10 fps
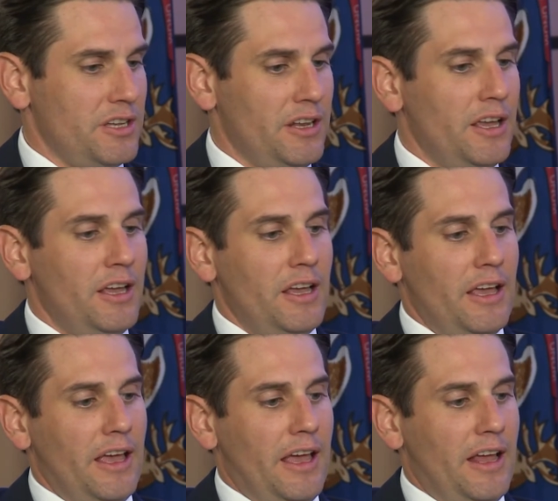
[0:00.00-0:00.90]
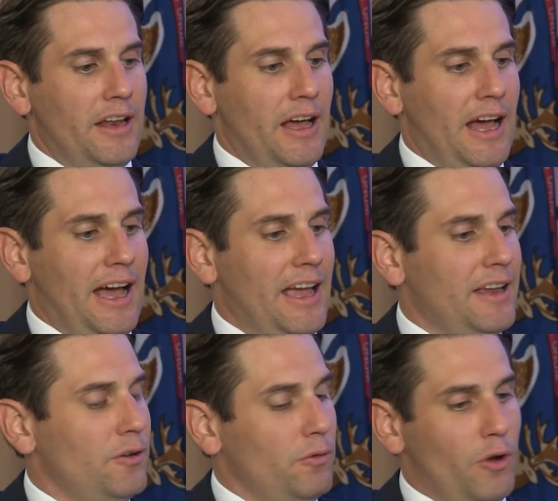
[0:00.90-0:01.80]
and I
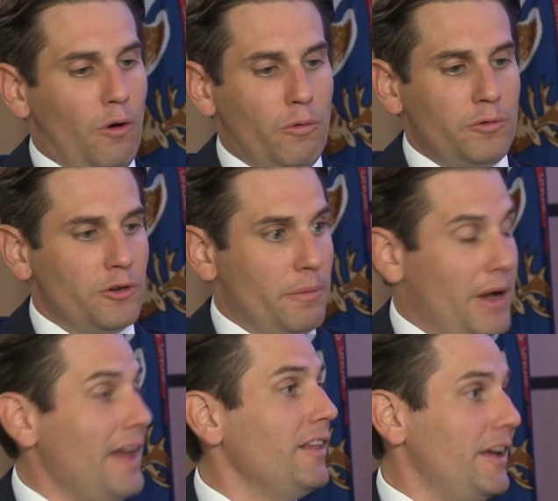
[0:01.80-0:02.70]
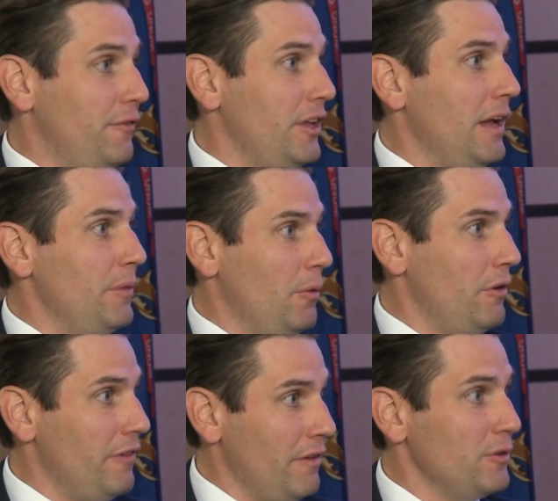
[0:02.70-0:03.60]
don't know during my lifetime that
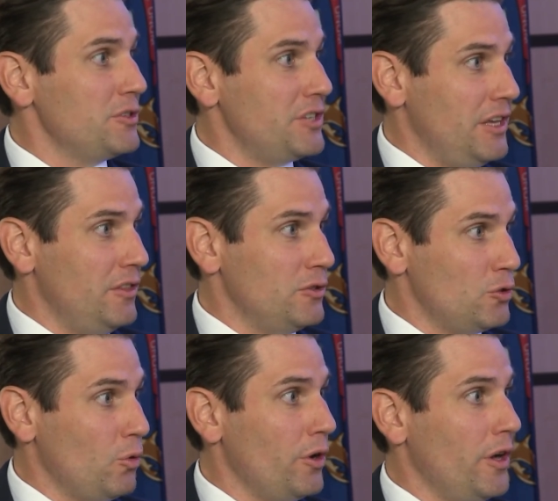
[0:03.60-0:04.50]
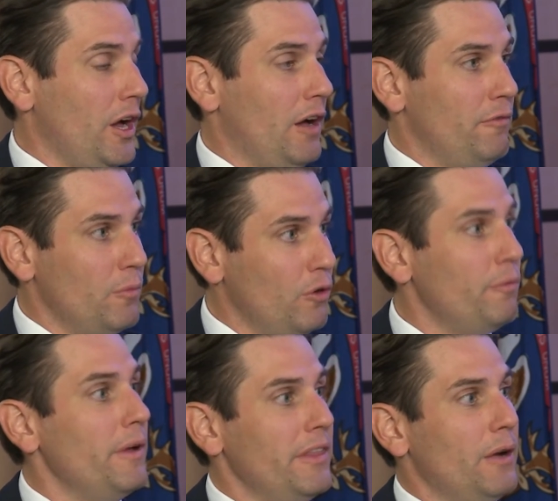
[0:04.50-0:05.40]
we've ever seen the sort of
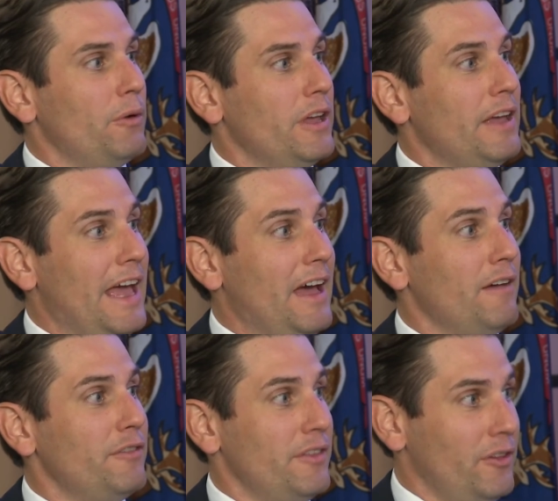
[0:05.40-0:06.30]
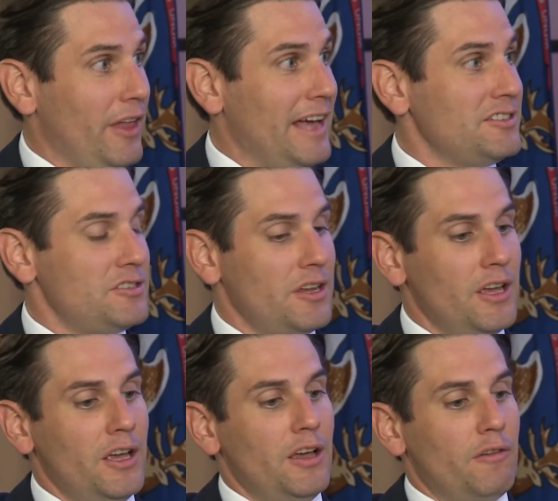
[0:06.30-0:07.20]
movement that we have in the last
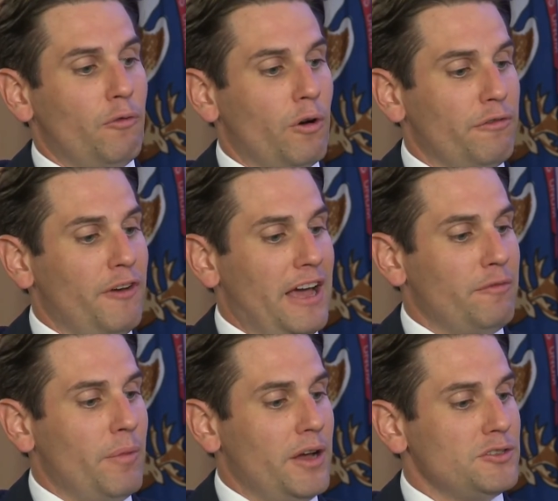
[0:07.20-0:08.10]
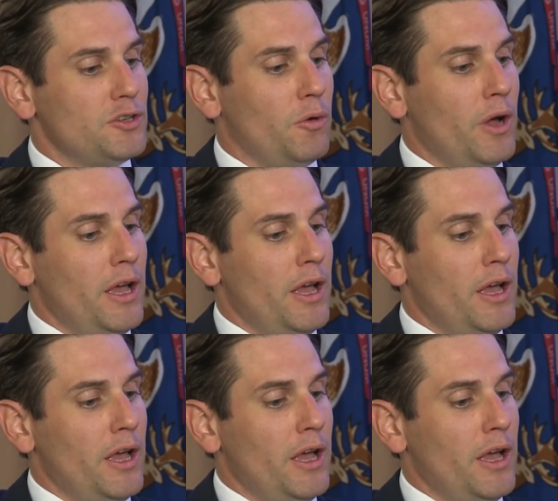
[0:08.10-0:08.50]
4 or 5 months. So